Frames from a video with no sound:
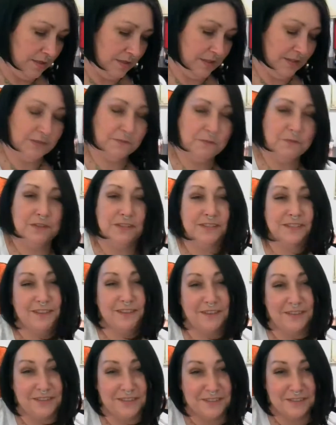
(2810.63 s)
This one is
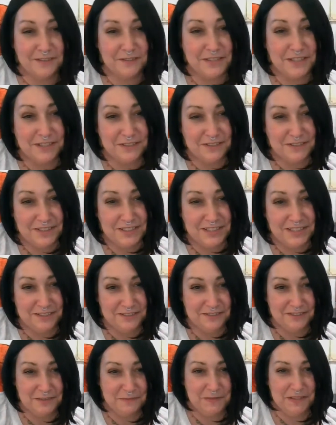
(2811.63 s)
also near and
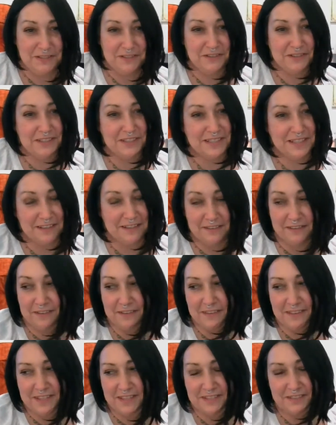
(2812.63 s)
dear to me. You can tell
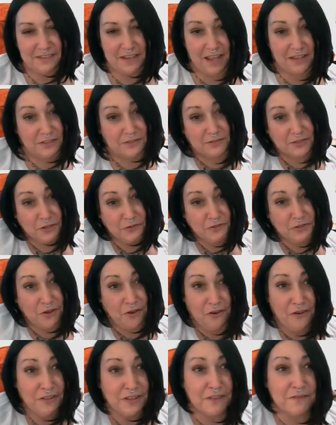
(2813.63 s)
I chose
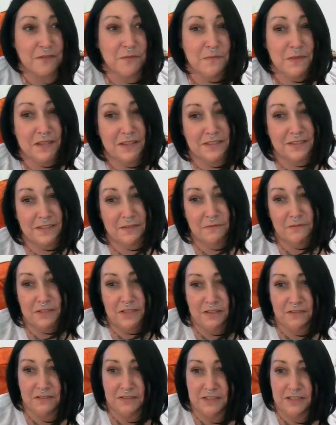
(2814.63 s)
all of them because they were
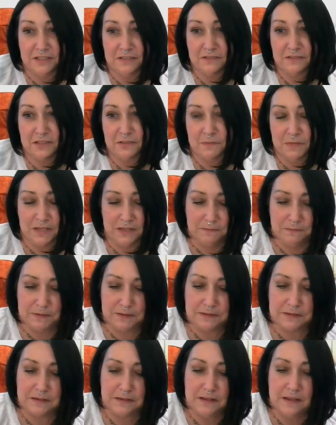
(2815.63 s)
near and dear to me,
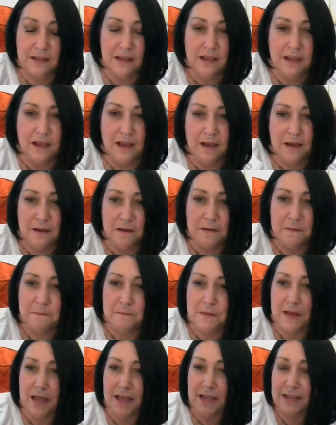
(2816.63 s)
but I
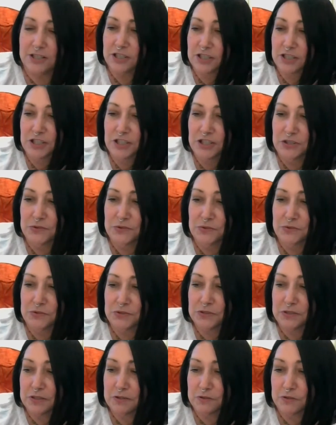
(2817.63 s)
actually
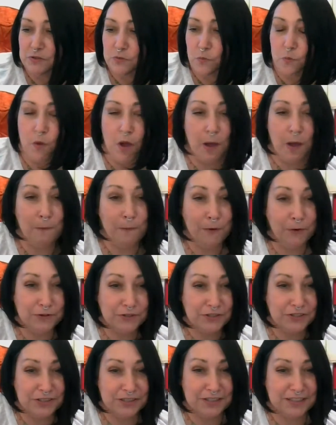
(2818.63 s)
there's a
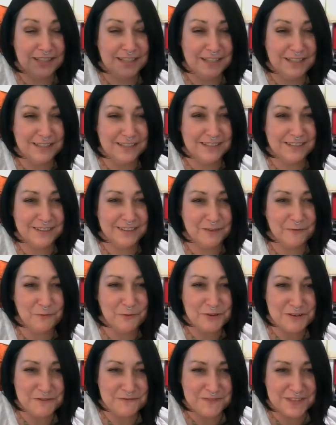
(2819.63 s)
person in
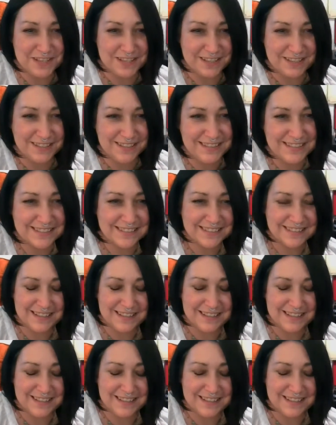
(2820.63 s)
one of these,